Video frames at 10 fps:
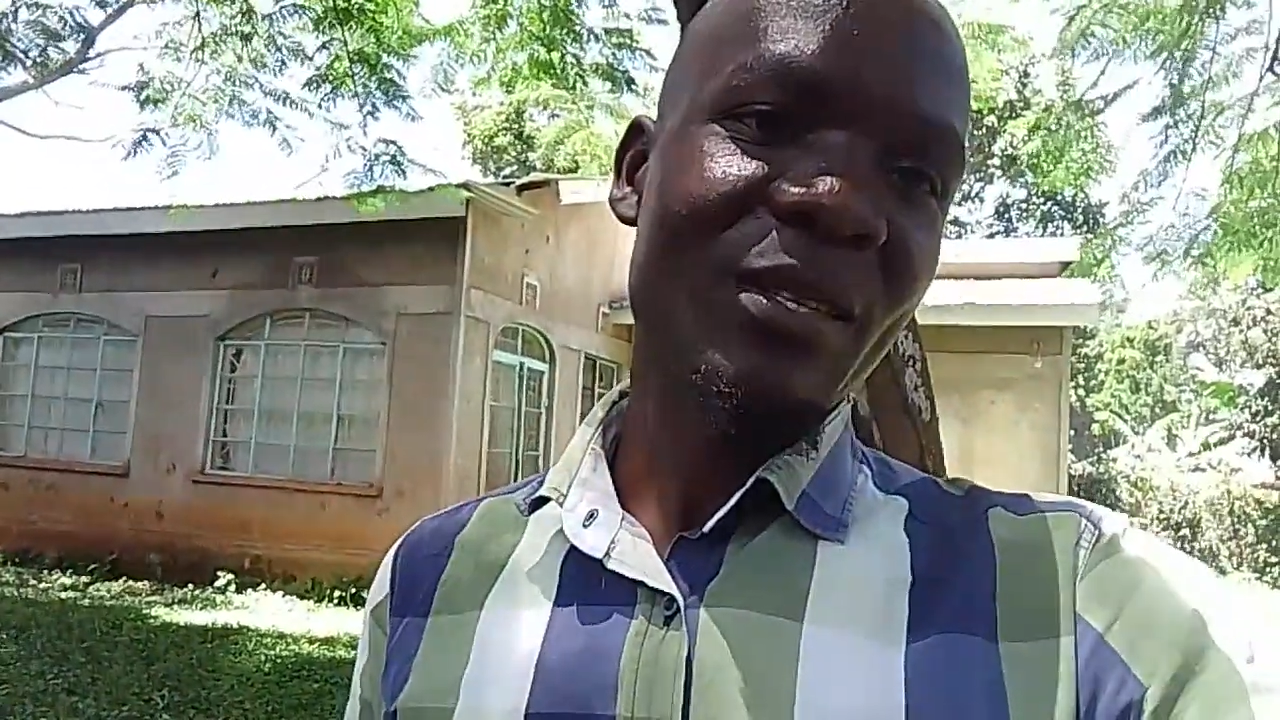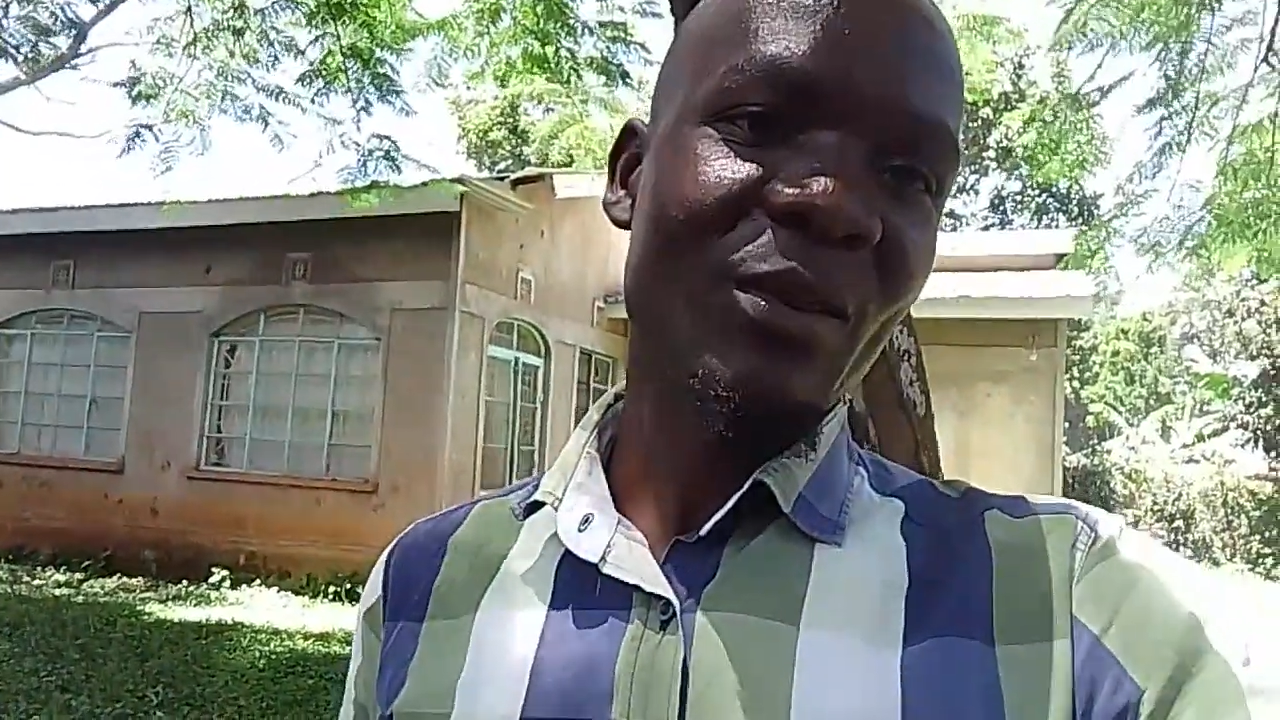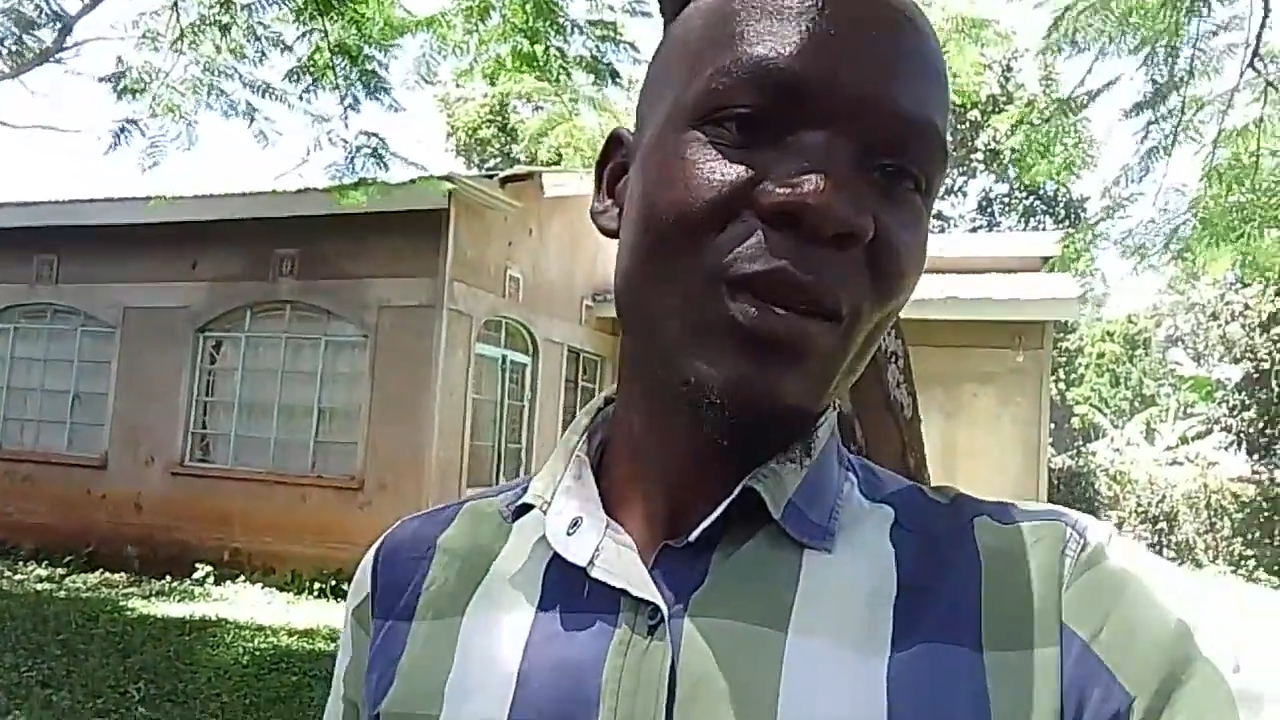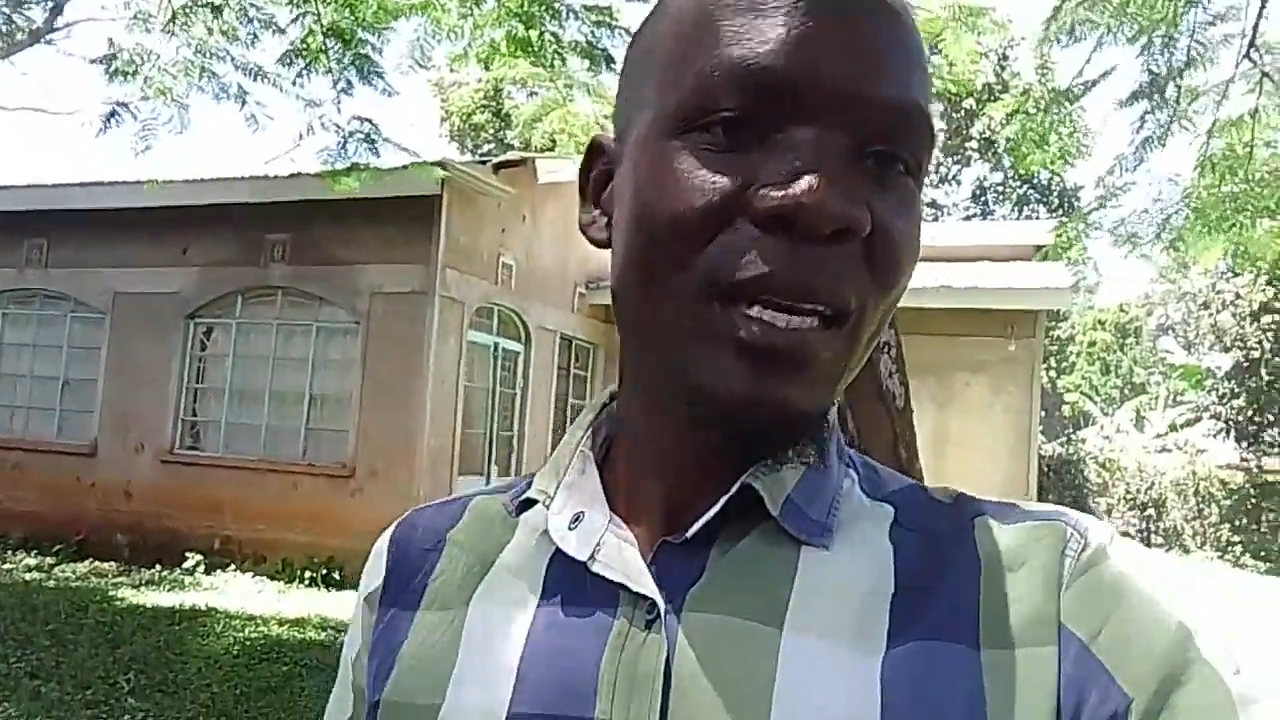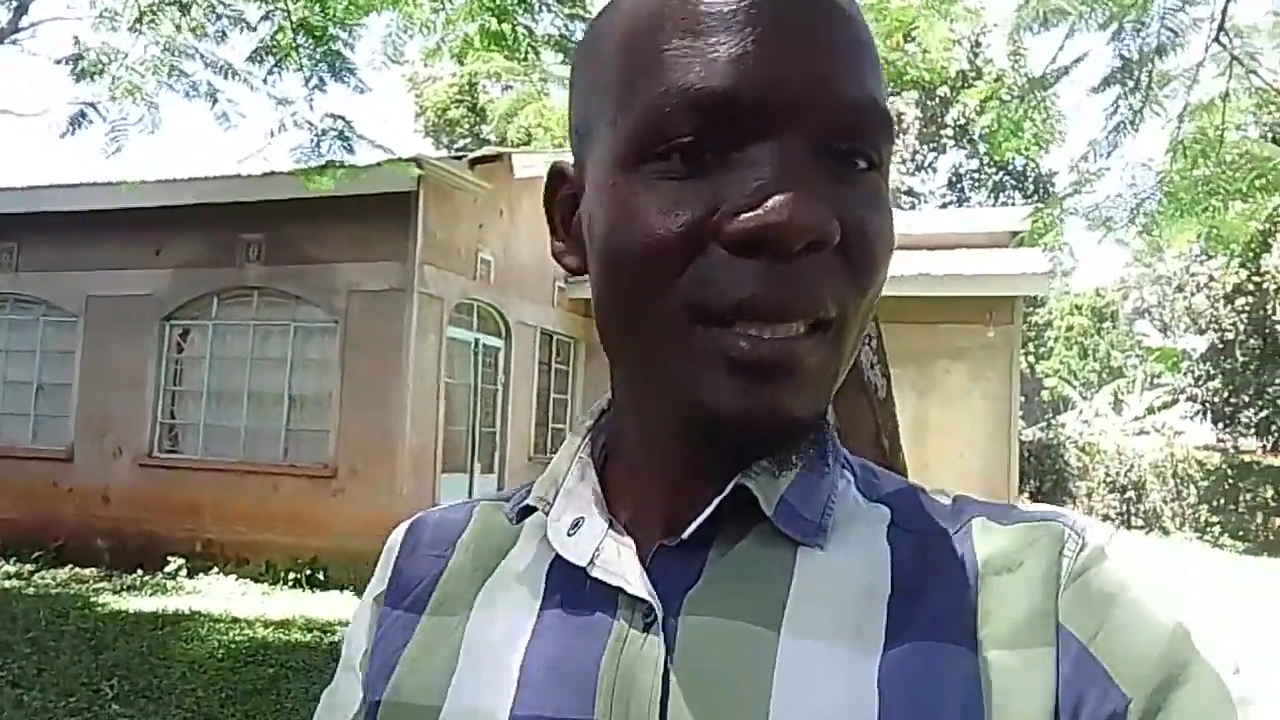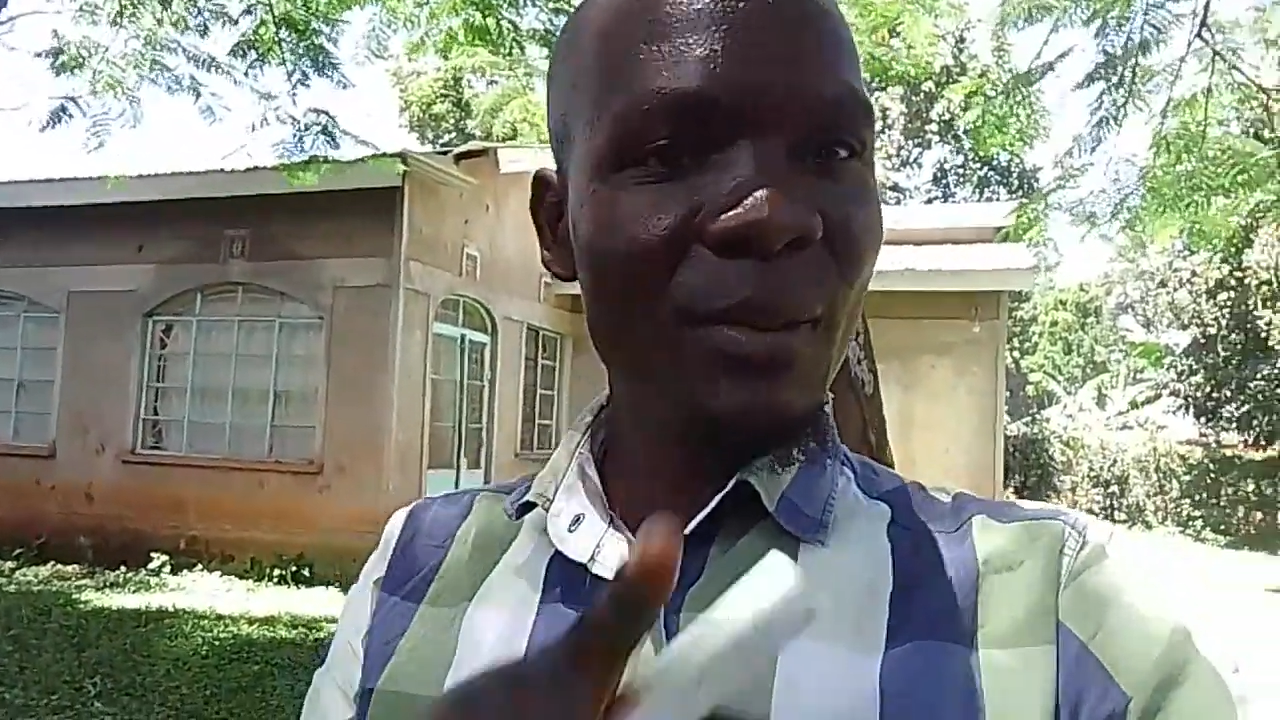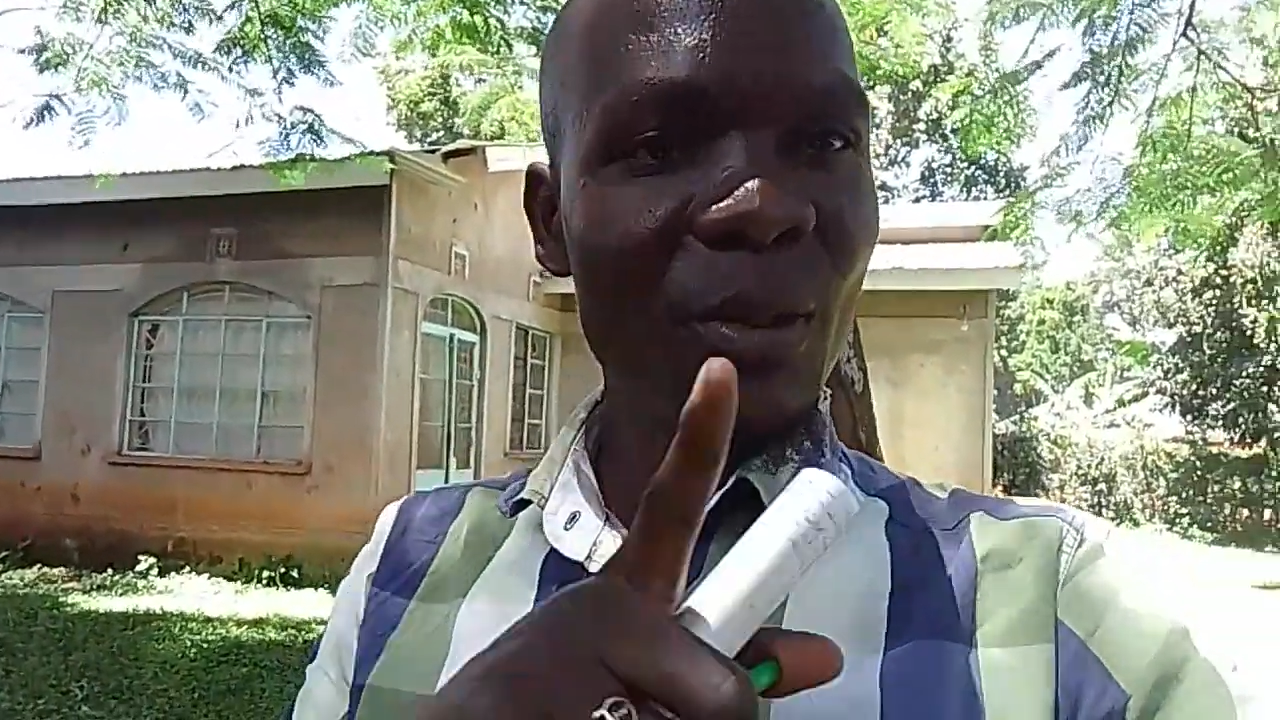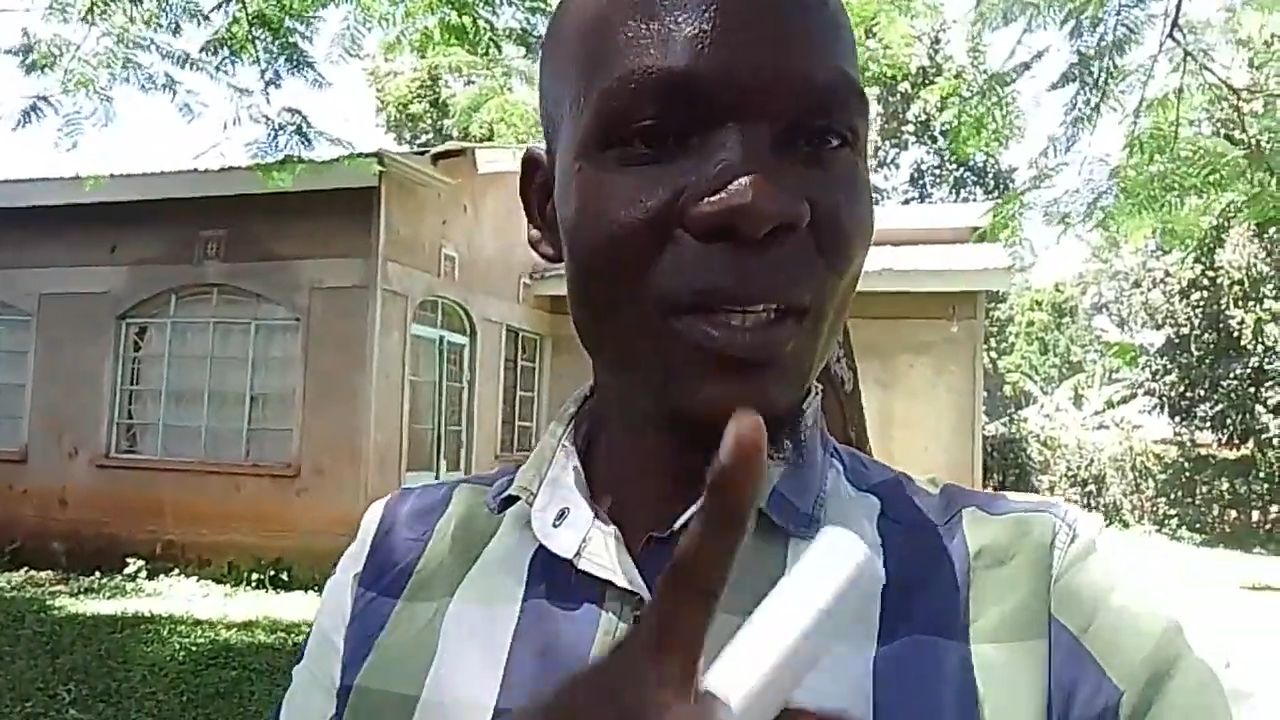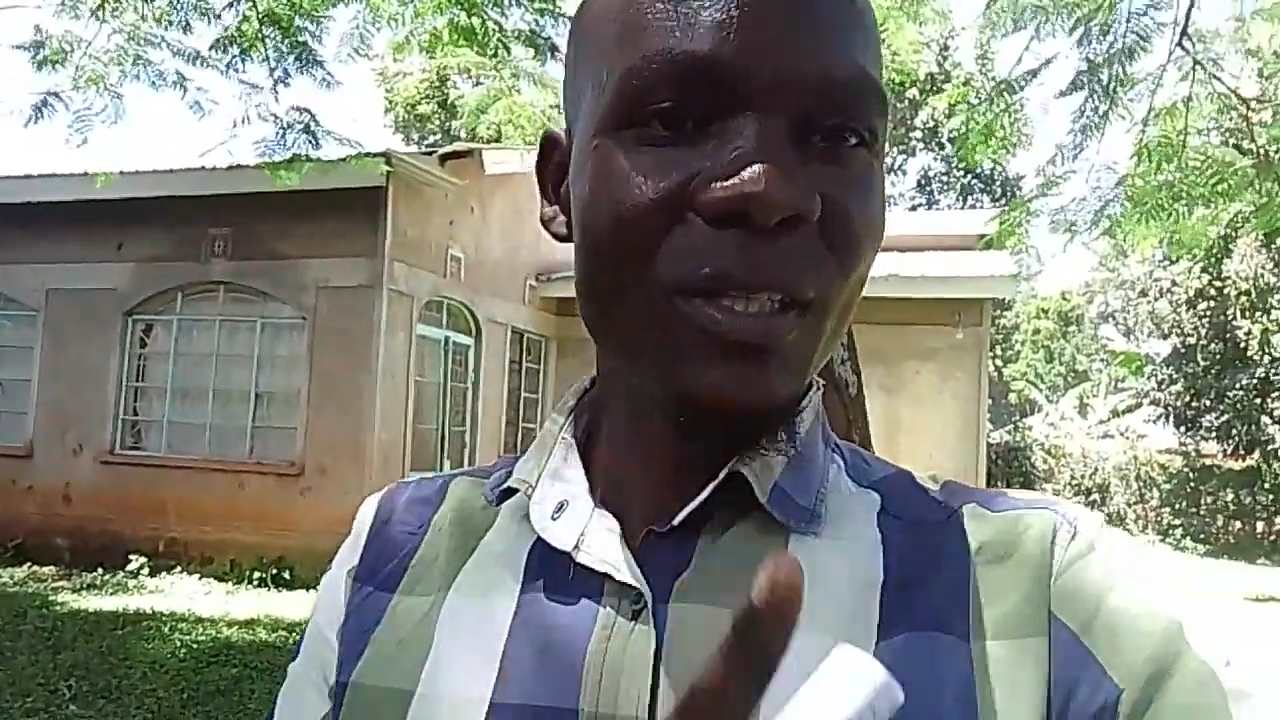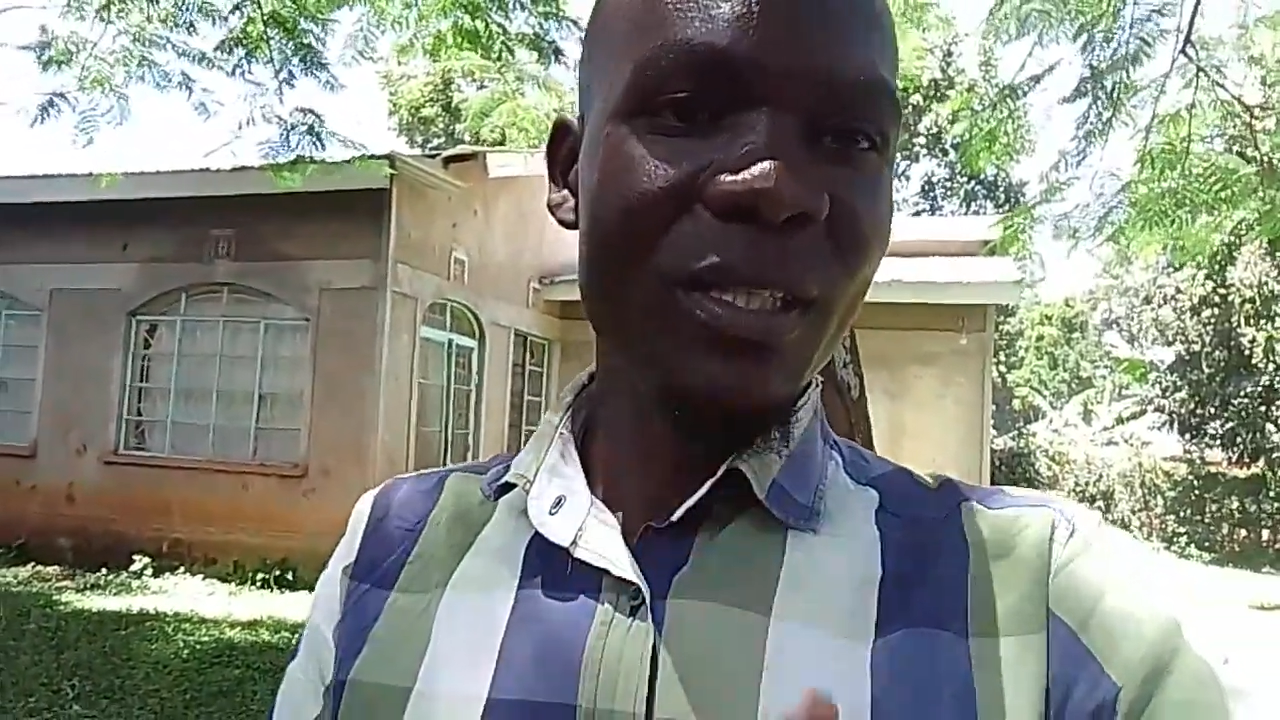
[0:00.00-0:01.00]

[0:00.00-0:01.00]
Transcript: So let me go